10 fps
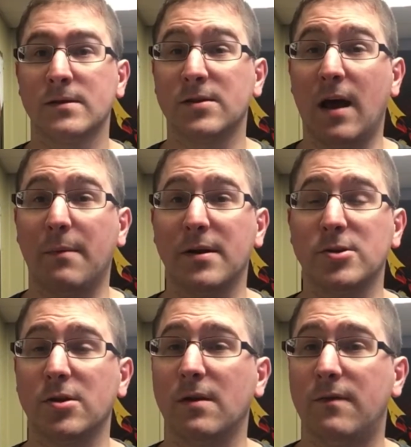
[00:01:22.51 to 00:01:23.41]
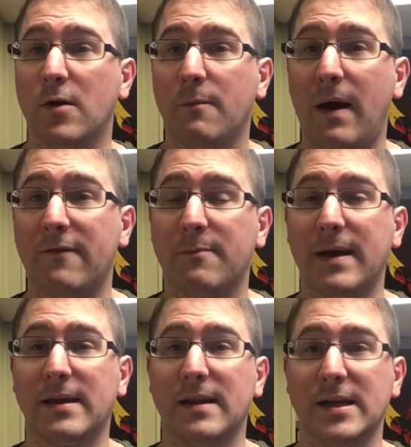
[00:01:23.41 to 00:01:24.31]
So now I'm going to show you a Funko Pop from my
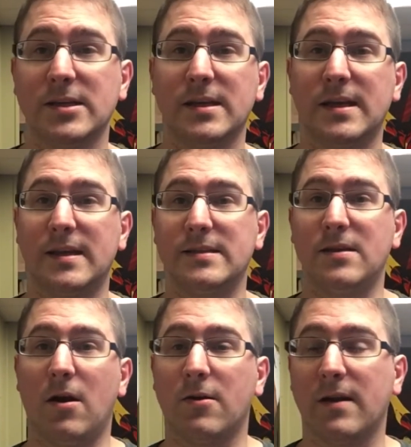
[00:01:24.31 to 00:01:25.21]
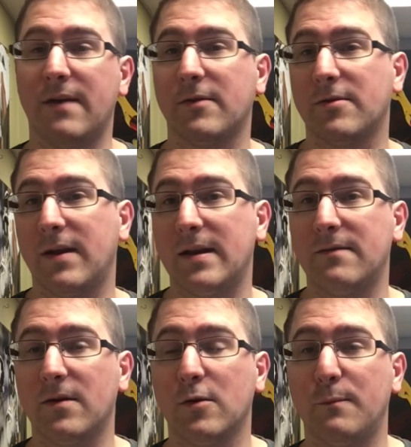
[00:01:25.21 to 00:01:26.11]
collection. It is an autographed and
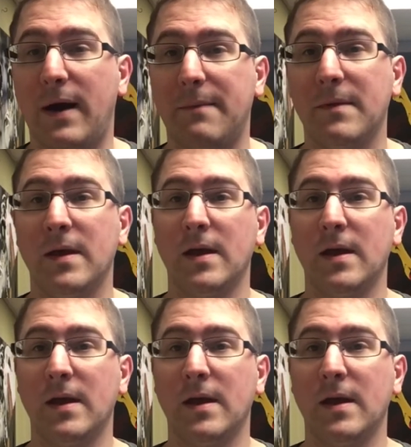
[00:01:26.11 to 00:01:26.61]
graded Funko Pop.